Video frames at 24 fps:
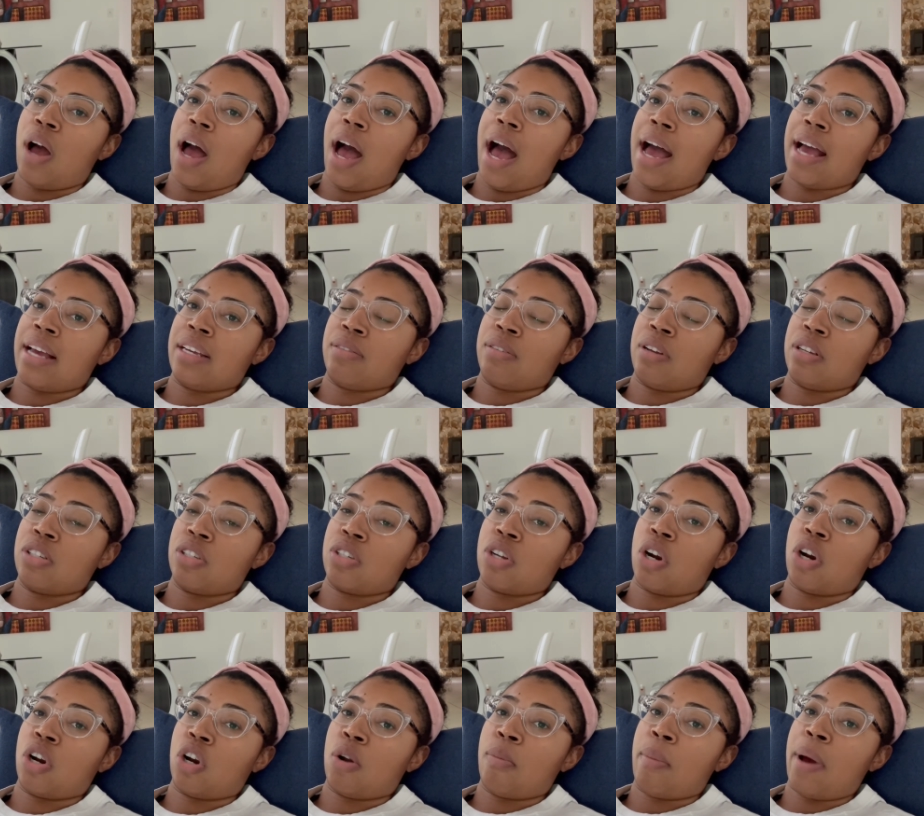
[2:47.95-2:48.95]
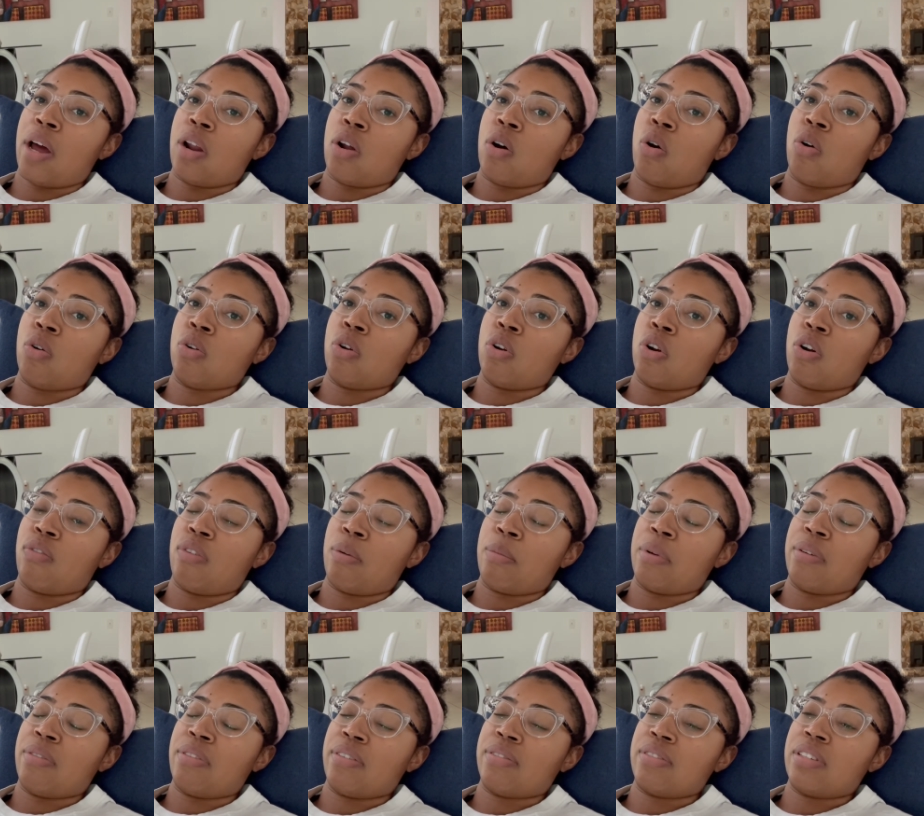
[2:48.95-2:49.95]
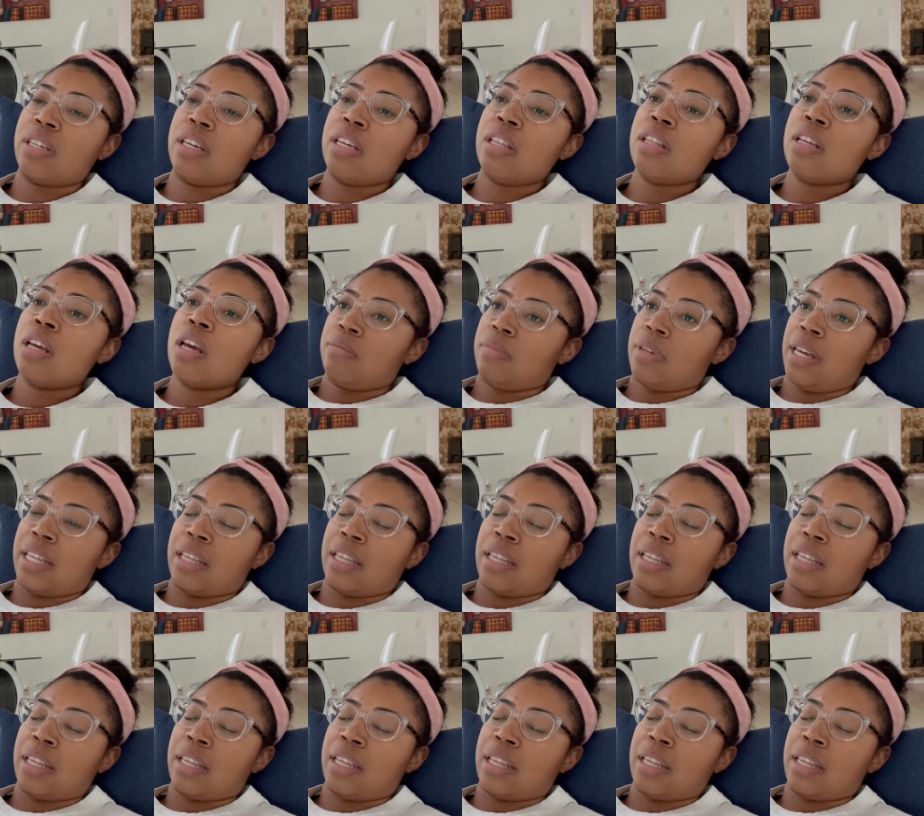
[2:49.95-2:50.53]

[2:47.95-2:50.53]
I was started on my own on November 15th,